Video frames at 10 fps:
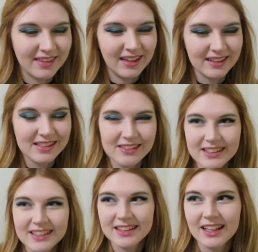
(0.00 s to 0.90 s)
yeah, so
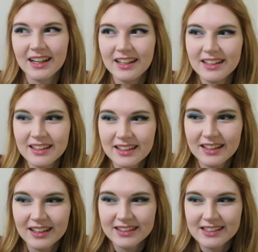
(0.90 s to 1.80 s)
I did that.
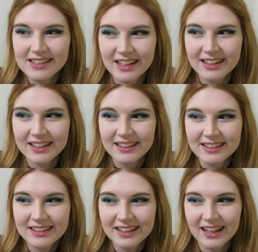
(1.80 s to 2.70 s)
I just sat there
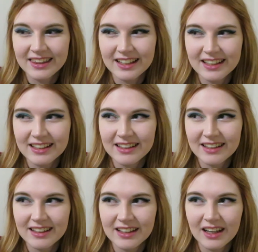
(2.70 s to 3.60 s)
and then
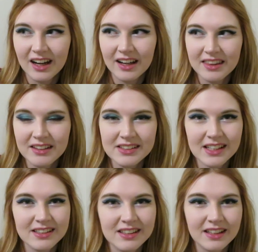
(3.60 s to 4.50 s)
I think I was
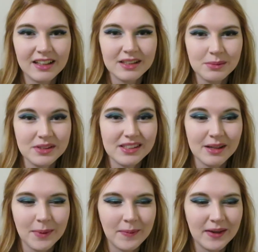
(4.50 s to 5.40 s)
actually the last one to
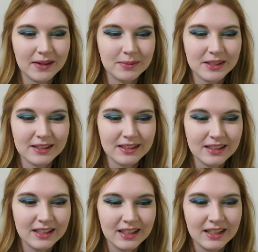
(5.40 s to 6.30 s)
get my makeup
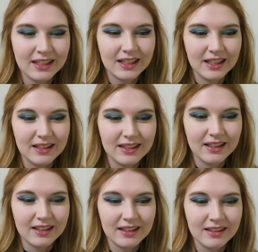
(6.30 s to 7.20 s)
done and
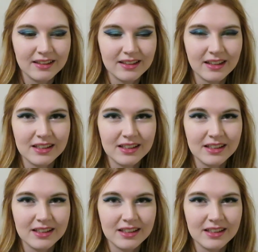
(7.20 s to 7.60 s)
then the